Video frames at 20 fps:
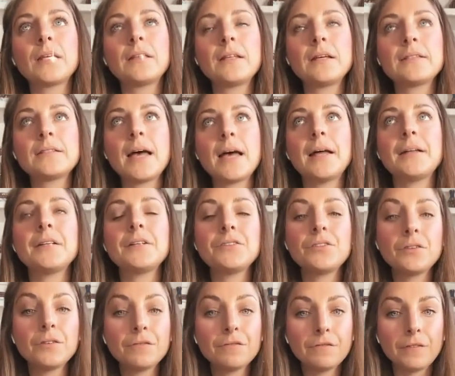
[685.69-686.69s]
They tended to
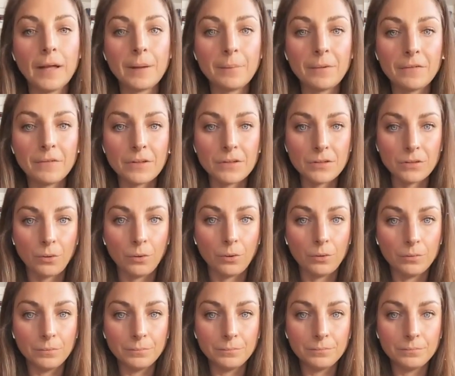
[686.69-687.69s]
the flame of the
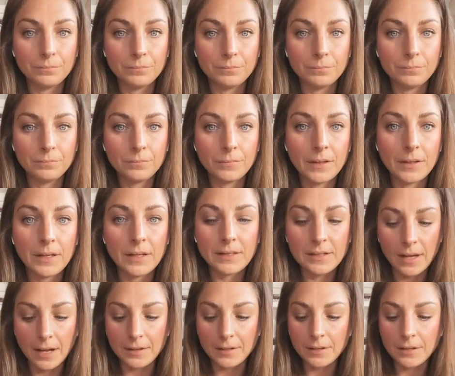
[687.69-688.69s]
soul. They
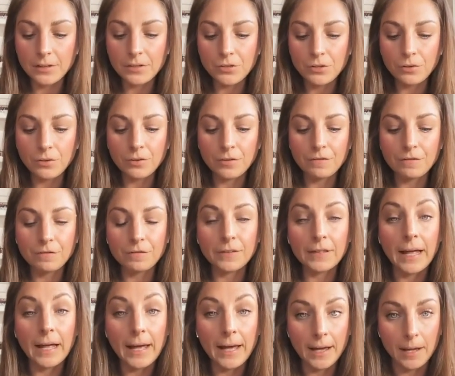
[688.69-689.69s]
tended to the
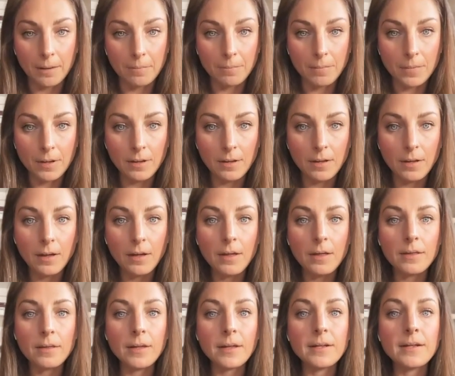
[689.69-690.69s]
flame.
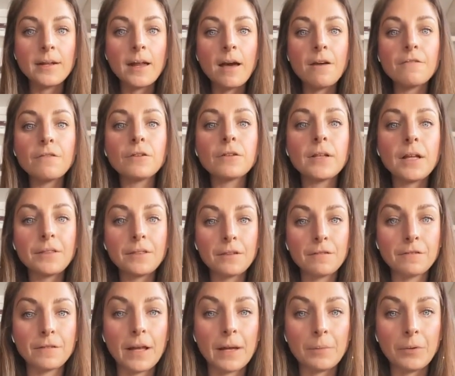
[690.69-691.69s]
They never let the
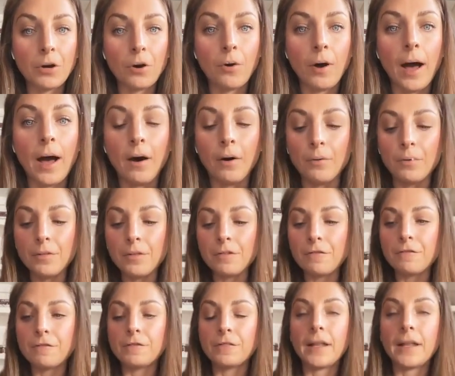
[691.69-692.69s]
flame go out. The
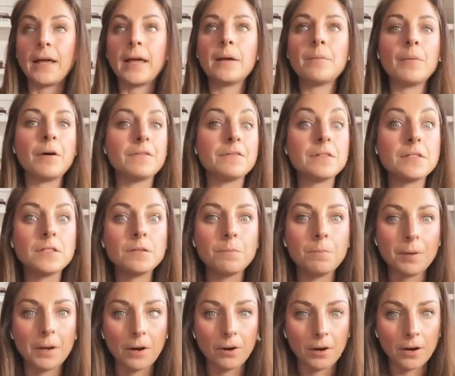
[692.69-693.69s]
flame of
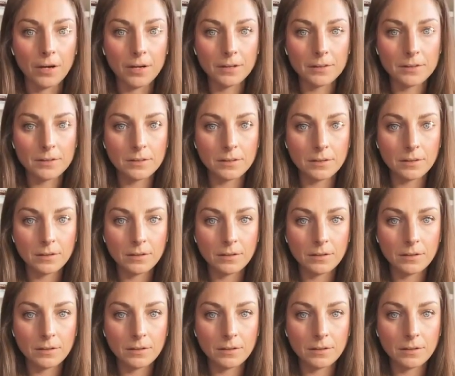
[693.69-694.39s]
spirit.